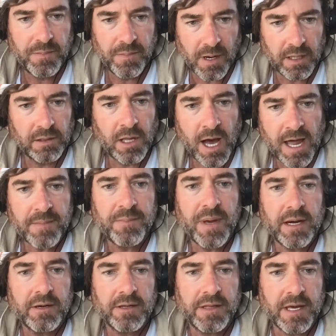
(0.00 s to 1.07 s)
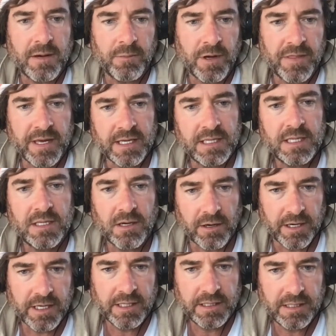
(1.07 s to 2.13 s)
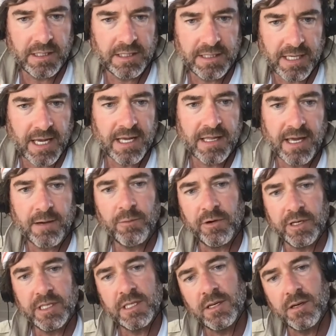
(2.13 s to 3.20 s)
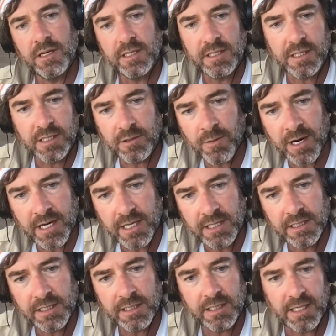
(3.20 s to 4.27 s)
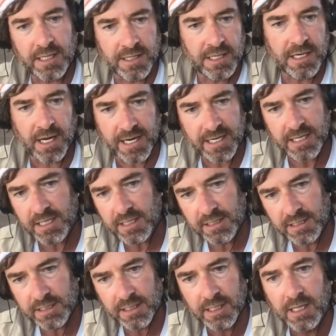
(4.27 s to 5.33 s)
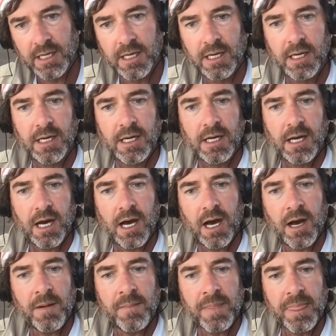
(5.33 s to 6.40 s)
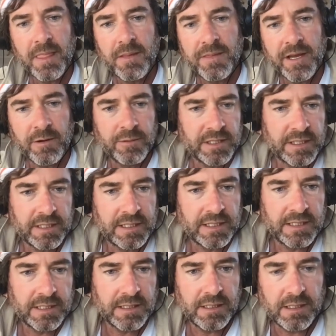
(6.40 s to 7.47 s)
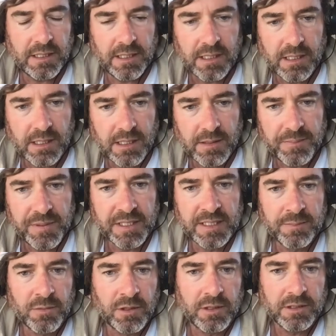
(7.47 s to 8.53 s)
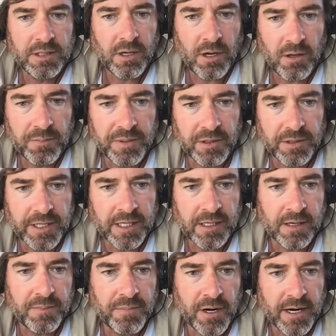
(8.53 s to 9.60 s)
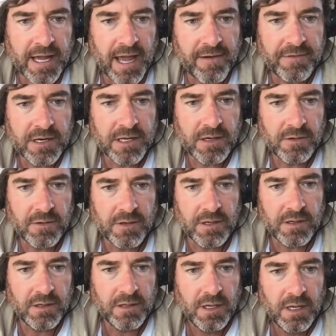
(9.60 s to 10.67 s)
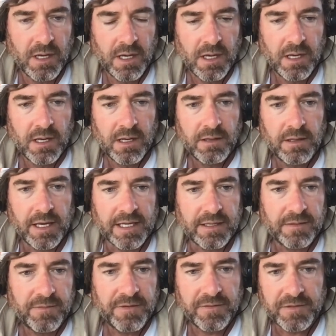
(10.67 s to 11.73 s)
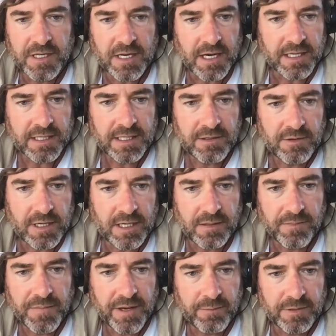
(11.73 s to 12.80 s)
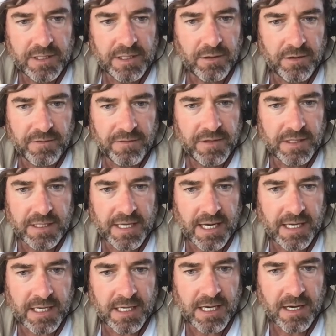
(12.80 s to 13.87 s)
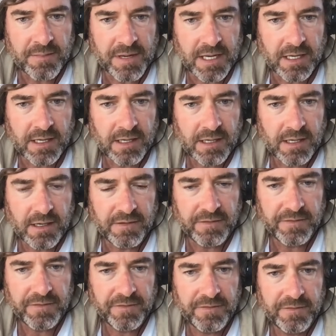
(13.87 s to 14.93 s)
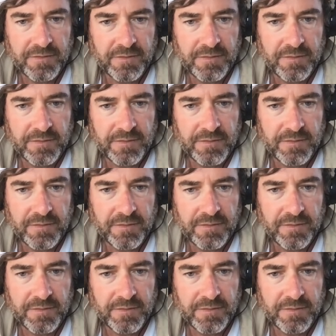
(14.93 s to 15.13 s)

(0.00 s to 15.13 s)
a lot better than when they started to say they were as good as the 20s in the 90s. Um, there was this uh, abysmal tall building on Park Avenue and like 59th Street that was sort of the second coming of